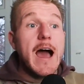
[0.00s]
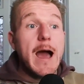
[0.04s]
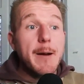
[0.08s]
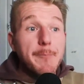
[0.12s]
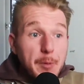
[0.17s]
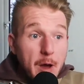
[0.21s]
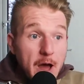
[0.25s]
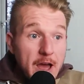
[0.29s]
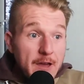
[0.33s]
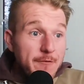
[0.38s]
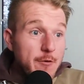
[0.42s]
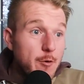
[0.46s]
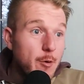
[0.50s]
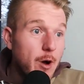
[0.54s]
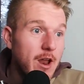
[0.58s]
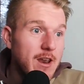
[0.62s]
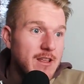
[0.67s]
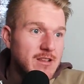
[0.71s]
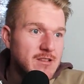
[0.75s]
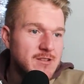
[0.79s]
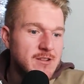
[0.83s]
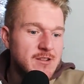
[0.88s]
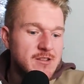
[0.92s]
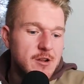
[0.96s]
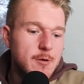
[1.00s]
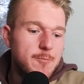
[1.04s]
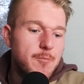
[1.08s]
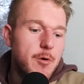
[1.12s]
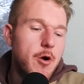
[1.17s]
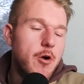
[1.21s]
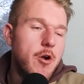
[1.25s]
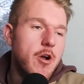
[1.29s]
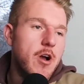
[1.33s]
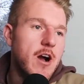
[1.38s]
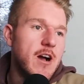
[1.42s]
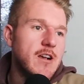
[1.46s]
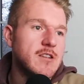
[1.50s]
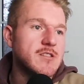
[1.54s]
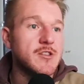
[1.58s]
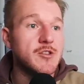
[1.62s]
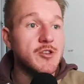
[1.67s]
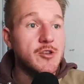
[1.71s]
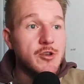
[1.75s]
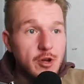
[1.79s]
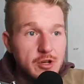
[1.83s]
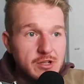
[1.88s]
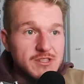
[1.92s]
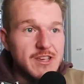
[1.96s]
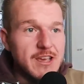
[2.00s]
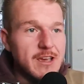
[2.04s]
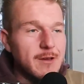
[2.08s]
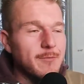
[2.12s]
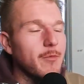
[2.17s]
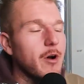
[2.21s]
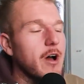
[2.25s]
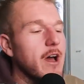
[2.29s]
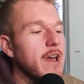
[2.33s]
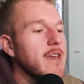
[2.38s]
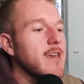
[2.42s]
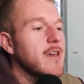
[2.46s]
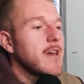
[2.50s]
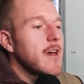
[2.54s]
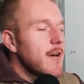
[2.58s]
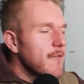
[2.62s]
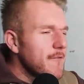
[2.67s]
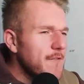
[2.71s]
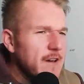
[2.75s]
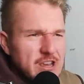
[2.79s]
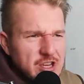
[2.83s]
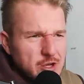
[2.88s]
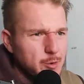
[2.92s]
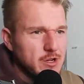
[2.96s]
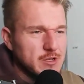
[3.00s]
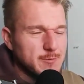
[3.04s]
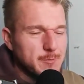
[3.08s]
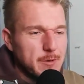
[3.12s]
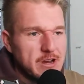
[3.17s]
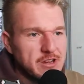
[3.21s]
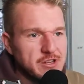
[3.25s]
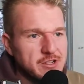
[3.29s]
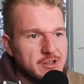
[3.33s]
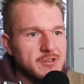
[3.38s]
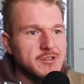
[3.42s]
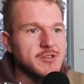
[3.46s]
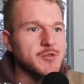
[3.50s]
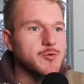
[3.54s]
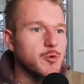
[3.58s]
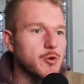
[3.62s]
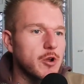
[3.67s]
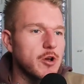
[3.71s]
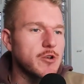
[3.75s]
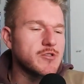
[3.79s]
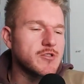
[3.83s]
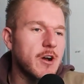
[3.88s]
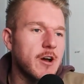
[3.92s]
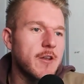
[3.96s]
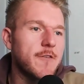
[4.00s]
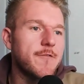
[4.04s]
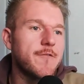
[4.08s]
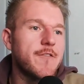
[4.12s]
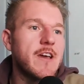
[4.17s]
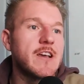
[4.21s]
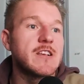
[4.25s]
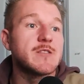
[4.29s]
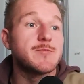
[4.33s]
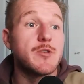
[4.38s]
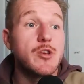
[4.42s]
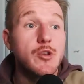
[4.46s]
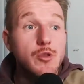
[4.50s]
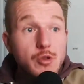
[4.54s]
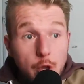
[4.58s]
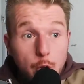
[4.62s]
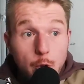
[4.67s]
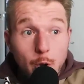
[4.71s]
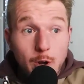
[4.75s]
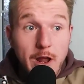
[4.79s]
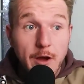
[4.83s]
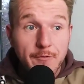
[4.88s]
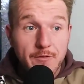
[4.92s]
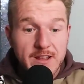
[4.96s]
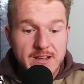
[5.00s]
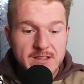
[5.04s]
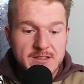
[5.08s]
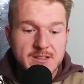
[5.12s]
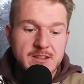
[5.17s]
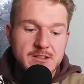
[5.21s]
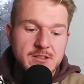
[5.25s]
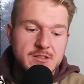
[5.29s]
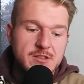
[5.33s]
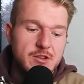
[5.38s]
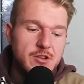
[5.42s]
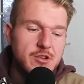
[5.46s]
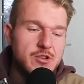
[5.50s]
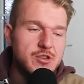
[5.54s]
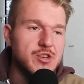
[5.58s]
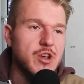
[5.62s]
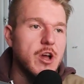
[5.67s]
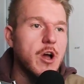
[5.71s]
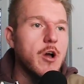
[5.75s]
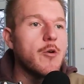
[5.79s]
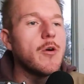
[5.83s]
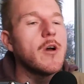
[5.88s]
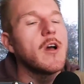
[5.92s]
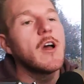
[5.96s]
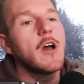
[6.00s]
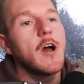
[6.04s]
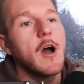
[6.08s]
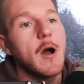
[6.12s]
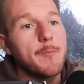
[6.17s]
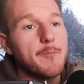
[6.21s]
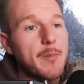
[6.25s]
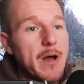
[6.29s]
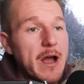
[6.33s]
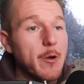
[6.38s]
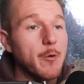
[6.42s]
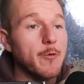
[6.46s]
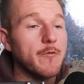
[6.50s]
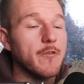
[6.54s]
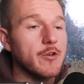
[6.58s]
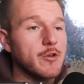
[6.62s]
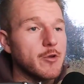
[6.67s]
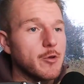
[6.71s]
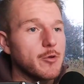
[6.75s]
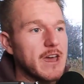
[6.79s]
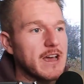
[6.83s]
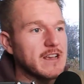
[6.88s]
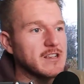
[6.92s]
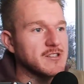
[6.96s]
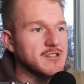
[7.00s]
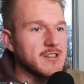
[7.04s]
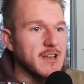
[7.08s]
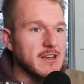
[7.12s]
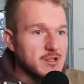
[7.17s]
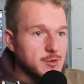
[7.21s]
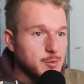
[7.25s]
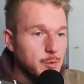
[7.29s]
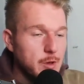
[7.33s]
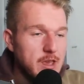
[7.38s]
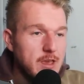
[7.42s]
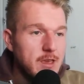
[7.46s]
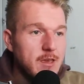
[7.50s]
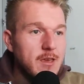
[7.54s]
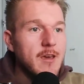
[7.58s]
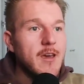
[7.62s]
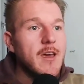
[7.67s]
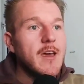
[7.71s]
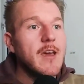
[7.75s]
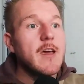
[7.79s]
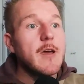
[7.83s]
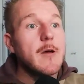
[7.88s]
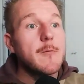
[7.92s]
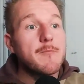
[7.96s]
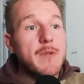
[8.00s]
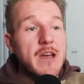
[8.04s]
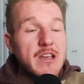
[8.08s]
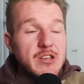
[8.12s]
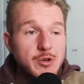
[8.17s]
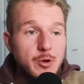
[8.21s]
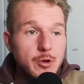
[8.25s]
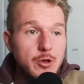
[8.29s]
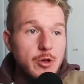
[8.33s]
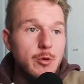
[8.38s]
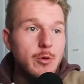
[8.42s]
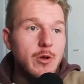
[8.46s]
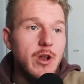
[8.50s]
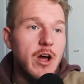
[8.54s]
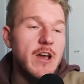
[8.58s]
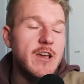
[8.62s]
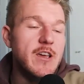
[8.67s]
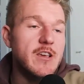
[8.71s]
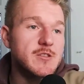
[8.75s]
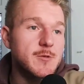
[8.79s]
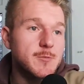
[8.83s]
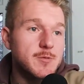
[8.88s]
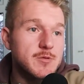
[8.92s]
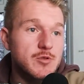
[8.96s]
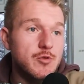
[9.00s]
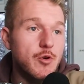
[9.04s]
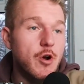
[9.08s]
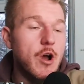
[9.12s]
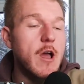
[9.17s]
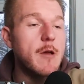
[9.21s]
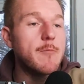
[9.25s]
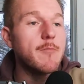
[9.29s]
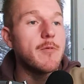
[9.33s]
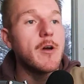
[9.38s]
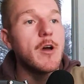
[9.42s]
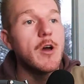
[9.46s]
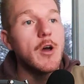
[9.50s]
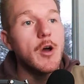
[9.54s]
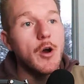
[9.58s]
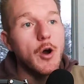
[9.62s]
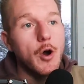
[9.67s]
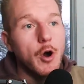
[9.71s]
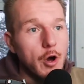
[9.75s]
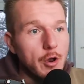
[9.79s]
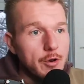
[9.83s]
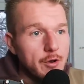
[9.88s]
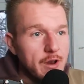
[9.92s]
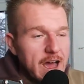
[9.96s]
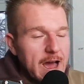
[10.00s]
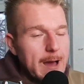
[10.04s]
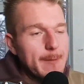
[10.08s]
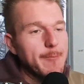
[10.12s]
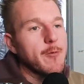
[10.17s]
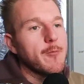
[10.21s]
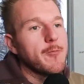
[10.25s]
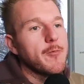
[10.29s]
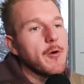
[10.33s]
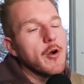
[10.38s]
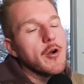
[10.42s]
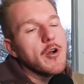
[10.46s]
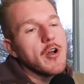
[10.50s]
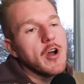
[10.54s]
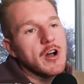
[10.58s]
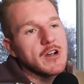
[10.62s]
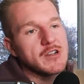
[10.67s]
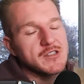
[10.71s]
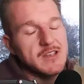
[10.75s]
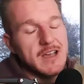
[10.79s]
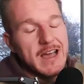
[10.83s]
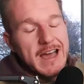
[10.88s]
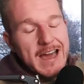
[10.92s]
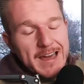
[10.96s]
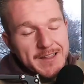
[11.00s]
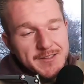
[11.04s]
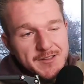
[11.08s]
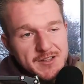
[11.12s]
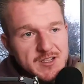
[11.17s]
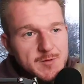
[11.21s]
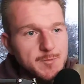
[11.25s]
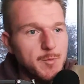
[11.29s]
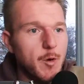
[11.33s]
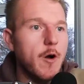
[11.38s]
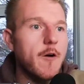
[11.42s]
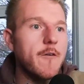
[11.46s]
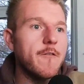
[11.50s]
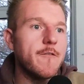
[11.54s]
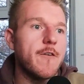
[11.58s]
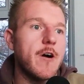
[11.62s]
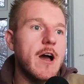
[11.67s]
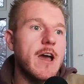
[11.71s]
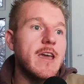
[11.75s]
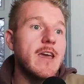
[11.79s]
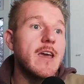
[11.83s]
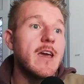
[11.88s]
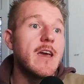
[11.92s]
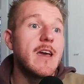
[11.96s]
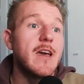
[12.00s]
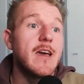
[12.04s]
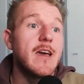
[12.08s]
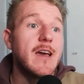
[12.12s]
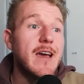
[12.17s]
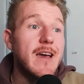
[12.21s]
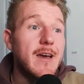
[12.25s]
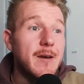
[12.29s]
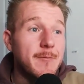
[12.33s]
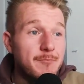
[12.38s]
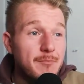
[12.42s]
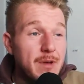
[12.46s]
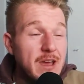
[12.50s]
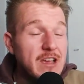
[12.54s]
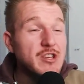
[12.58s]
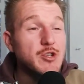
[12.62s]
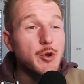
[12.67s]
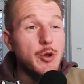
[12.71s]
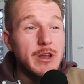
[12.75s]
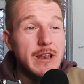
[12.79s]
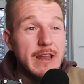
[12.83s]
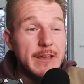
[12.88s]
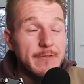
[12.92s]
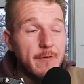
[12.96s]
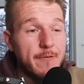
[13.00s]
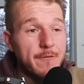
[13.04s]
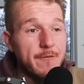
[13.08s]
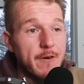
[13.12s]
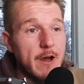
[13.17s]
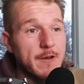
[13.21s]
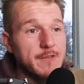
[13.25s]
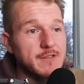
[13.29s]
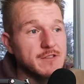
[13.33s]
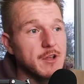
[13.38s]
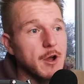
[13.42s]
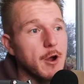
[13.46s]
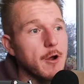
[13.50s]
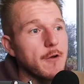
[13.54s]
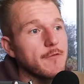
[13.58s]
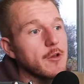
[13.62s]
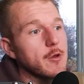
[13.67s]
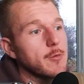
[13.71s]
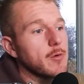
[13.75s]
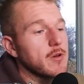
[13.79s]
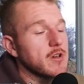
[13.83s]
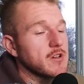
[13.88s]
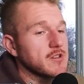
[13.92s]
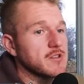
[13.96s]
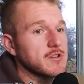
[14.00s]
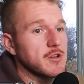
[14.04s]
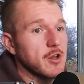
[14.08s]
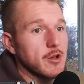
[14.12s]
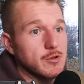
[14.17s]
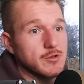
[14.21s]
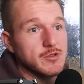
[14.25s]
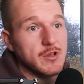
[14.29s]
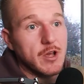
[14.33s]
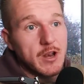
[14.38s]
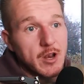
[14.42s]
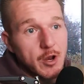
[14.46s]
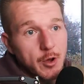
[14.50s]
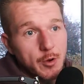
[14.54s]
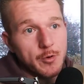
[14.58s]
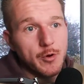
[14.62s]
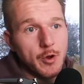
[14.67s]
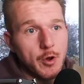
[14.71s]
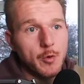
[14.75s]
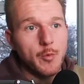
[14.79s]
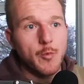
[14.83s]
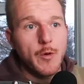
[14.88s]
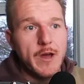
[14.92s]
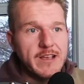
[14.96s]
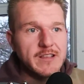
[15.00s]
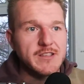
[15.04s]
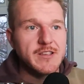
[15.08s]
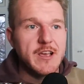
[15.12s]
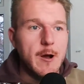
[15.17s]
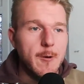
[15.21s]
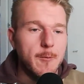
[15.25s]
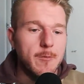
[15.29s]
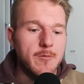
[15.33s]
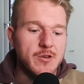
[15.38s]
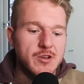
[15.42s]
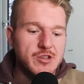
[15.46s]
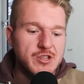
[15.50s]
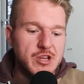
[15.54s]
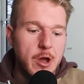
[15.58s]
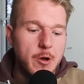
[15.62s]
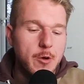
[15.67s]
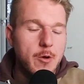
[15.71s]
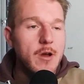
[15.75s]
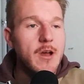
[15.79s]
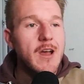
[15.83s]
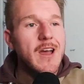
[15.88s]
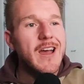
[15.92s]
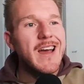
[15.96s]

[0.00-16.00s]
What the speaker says: But if you are listening to the podcast and you're not seeing my facial expressions and all those kind of things, but you do love listening to the show, I'm back with a new guest next week. Make sure you like, subscribe on Apple Podcasts and Spotify. And make sure you leave a 5-star review because it goes a long, long way to helping the show.